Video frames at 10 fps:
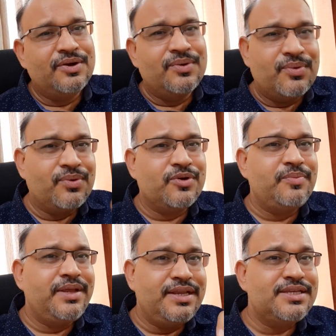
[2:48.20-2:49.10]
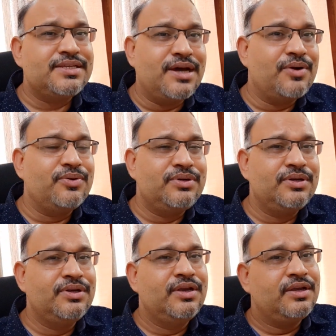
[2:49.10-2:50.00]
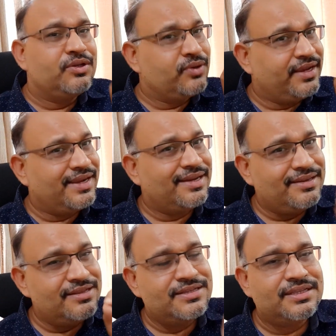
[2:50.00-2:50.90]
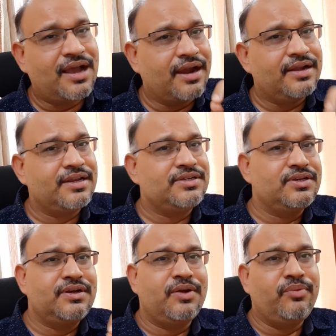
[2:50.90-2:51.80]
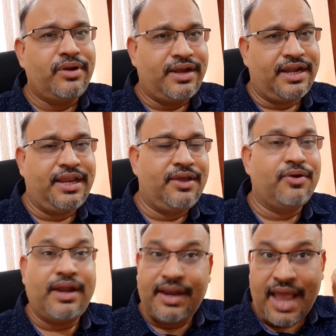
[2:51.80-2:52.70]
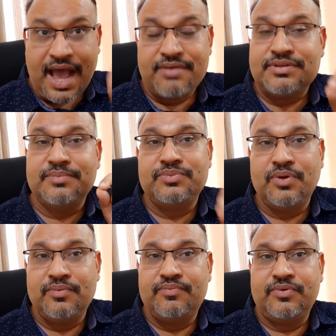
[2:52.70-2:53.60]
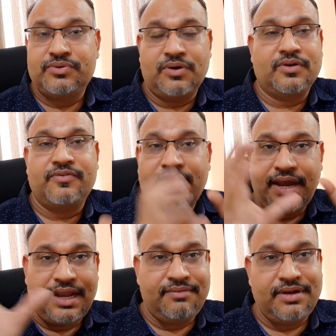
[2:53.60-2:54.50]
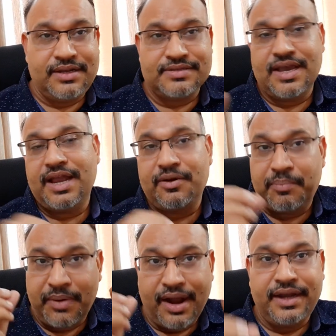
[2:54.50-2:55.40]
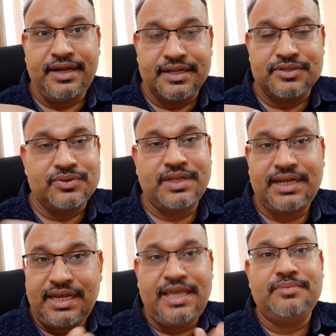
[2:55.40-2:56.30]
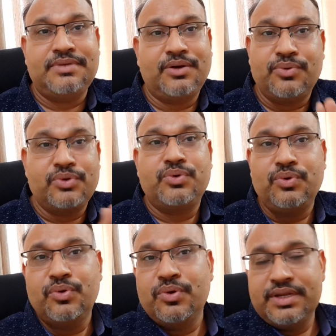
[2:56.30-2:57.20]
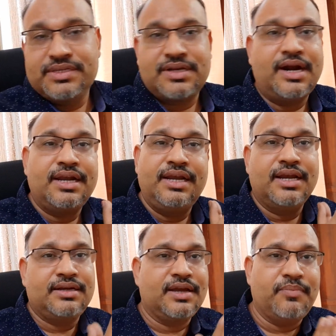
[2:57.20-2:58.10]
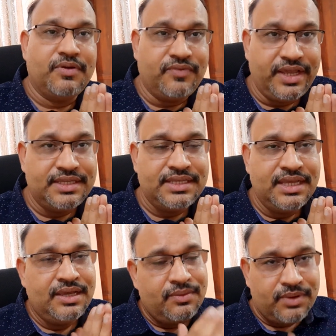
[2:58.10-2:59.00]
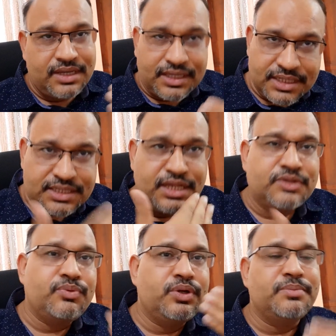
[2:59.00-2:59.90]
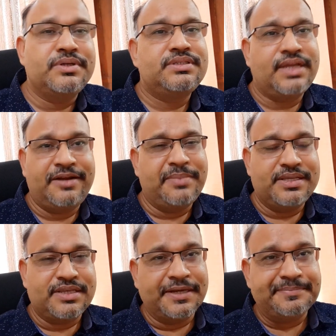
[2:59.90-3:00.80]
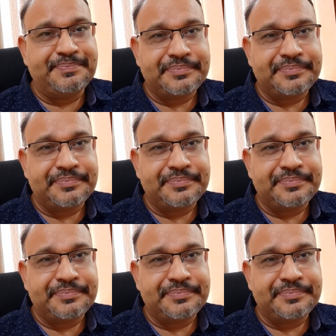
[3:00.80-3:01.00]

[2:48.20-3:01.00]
who could be reached out to get this architecture runway ready or have some sort of high level design or planning done so that teams are good to go and start in a couple of days, while the other things would emerge side by side.